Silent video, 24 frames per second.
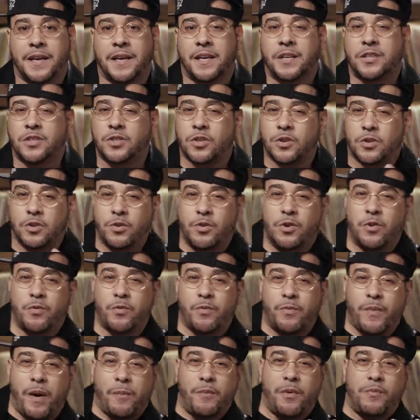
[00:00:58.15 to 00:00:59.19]
So you can
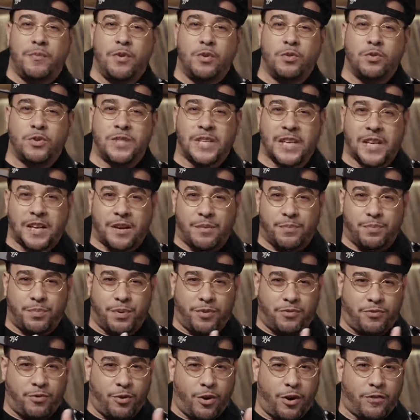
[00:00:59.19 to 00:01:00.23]
remember music
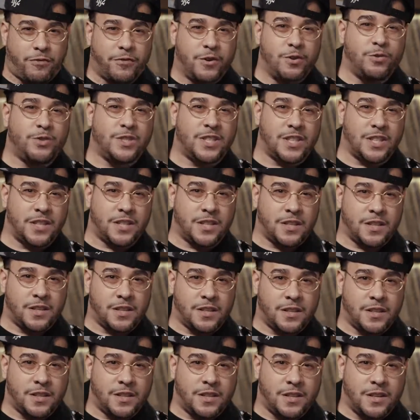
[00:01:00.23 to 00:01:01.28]
before Future
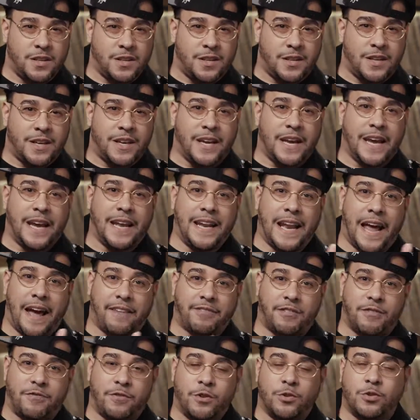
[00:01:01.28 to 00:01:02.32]
and
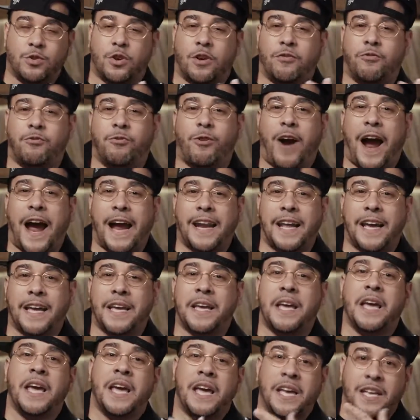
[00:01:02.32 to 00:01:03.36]
after Future. On Friday,
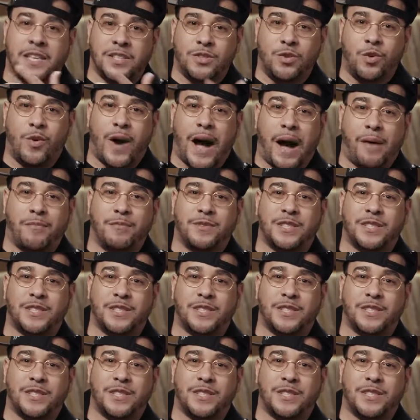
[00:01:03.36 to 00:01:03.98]
his new album is